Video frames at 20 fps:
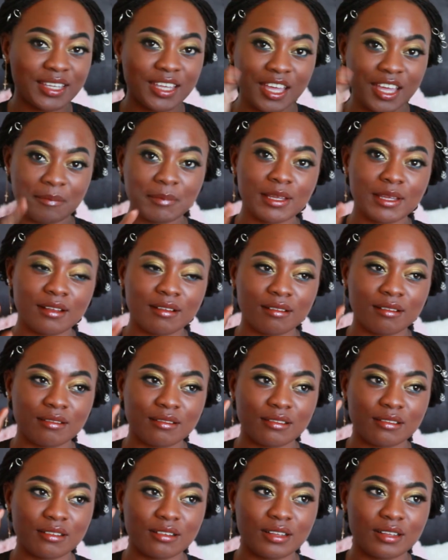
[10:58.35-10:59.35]

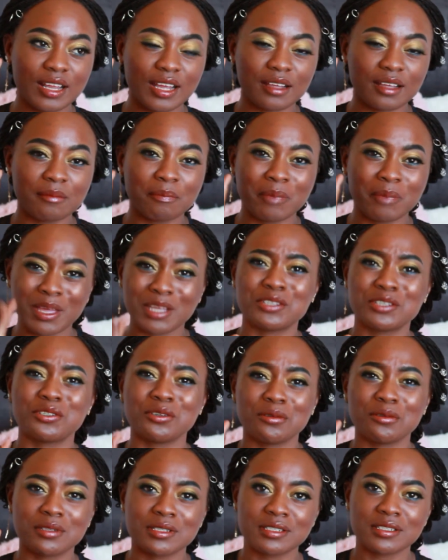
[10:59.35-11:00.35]
chemical, like
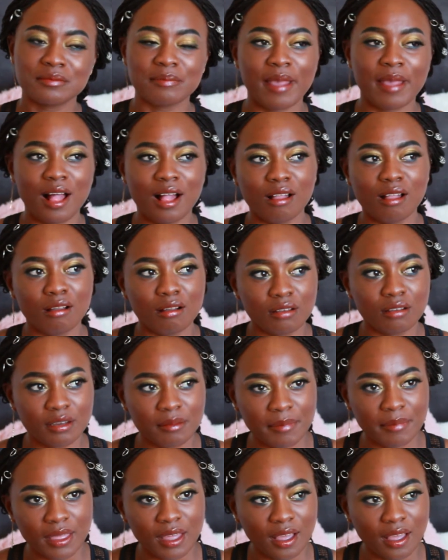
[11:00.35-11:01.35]
petrol smell on
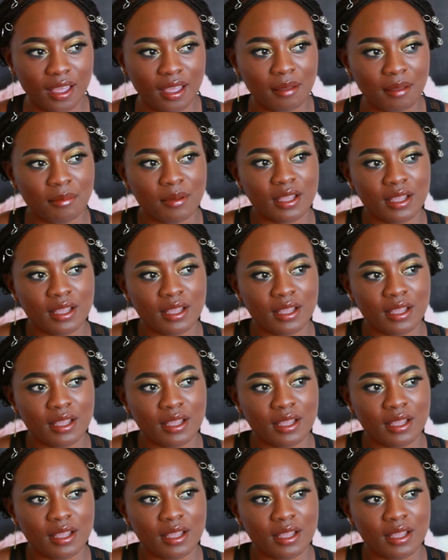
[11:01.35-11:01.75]
the makeup,